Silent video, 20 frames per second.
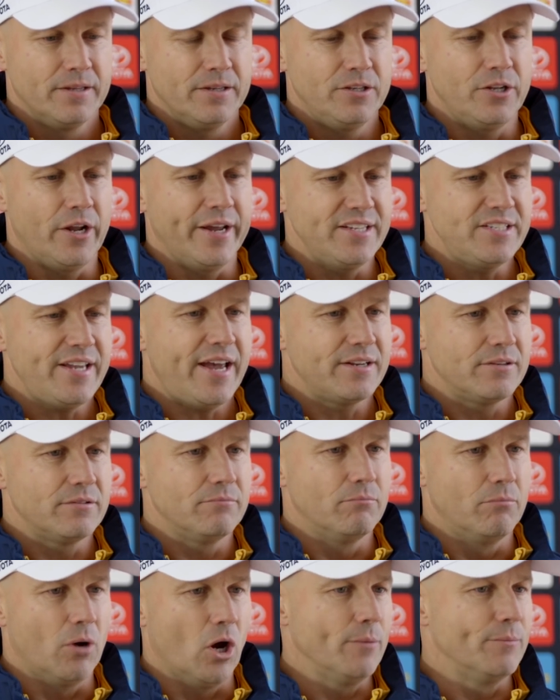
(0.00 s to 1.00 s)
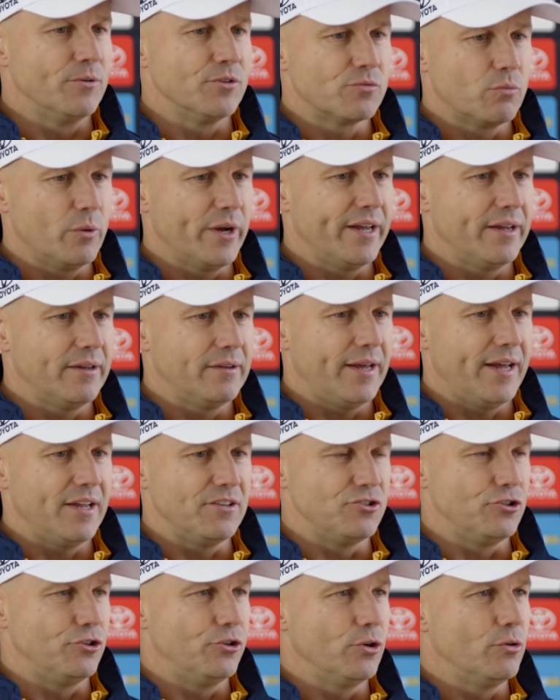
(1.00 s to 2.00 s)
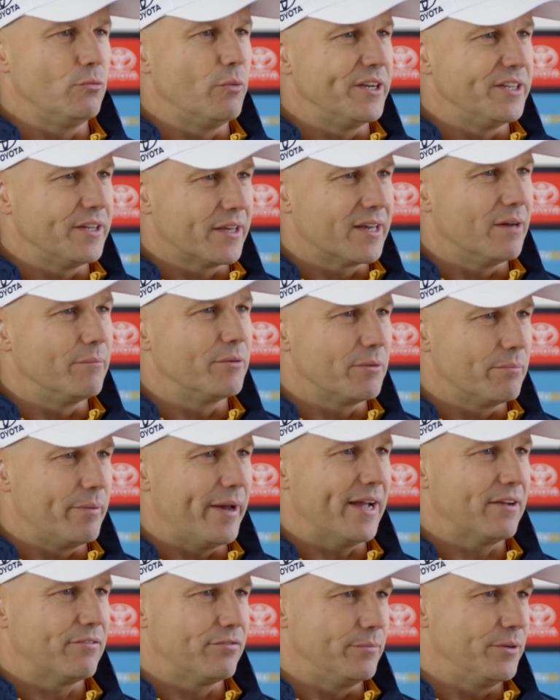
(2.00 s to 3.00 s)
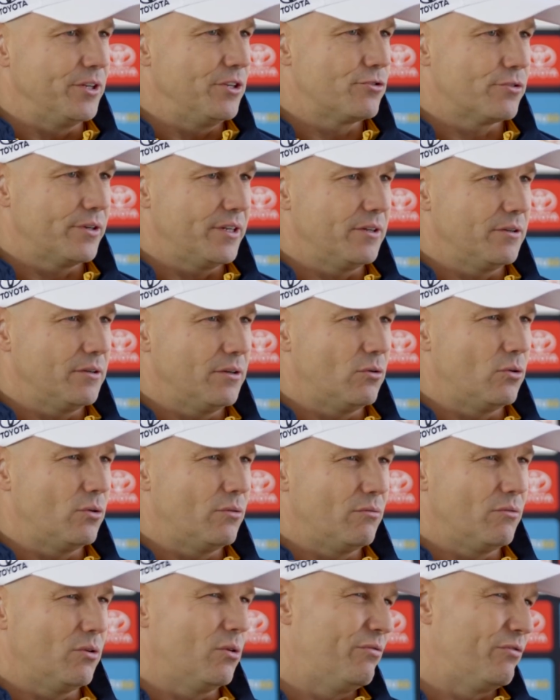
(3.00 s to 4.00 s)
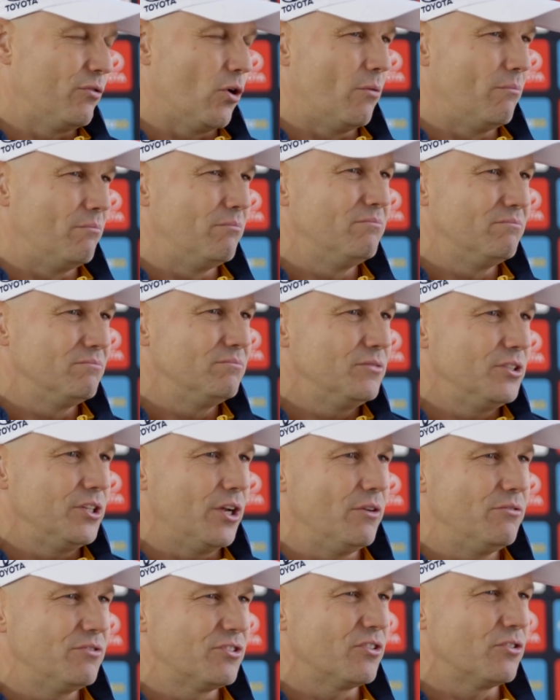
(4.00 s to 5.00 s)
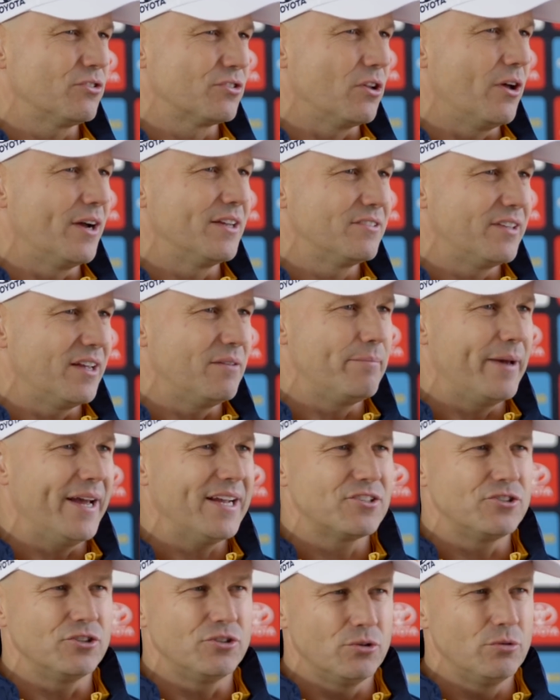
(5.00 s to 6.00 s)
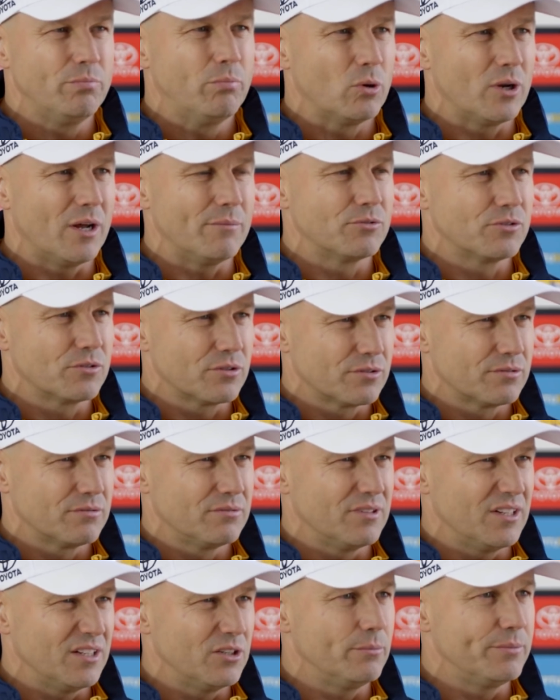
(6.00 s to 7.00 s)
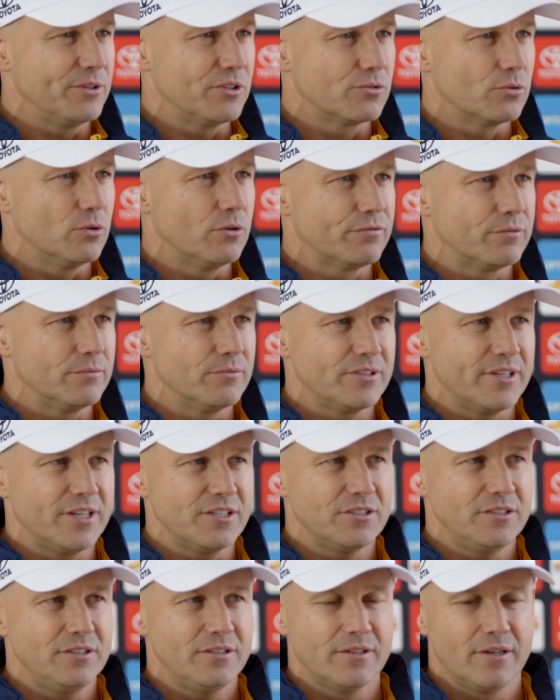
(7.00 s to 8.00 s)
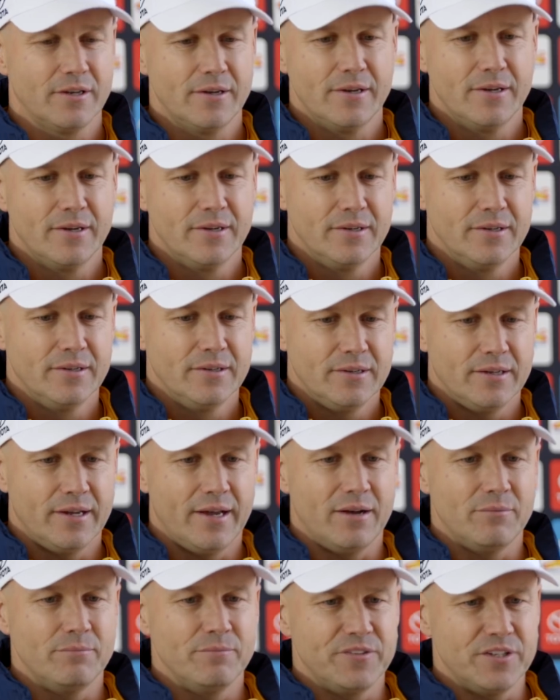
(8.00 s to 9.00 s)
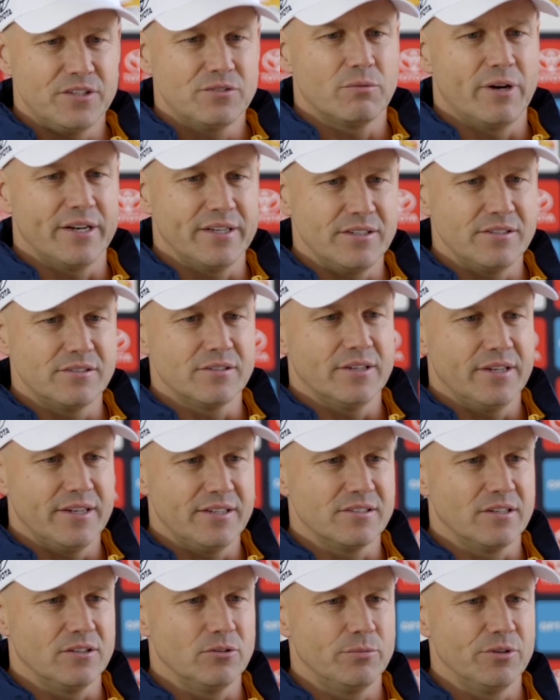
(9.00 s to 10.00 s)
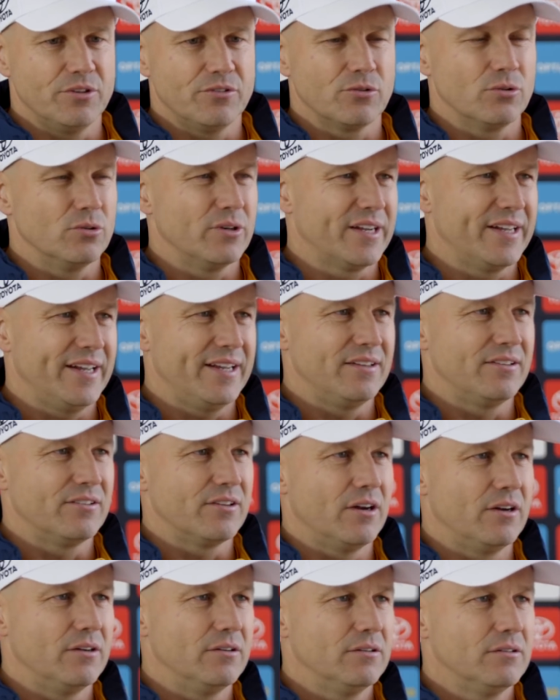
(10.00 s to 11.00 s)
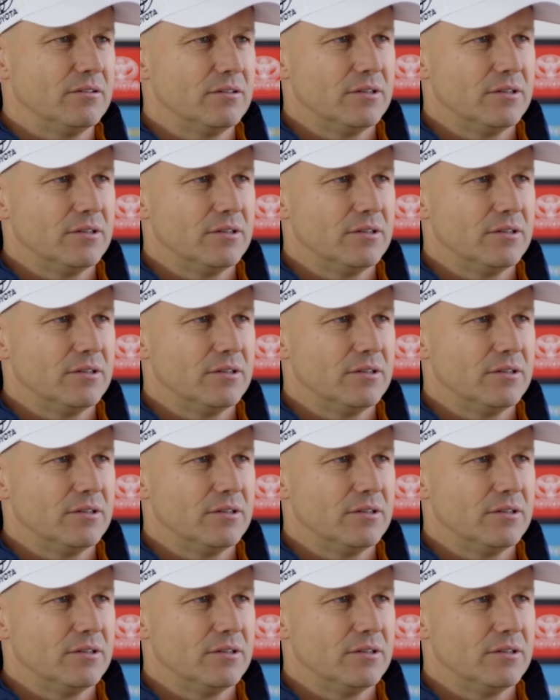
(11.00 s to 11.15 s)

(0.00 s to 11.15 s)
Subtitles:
he's had moments where, as you do when you're coming back from injury or from, slight setbacks, you do pull up a little bit sore from sessions. This one, he's a little bit sore again. So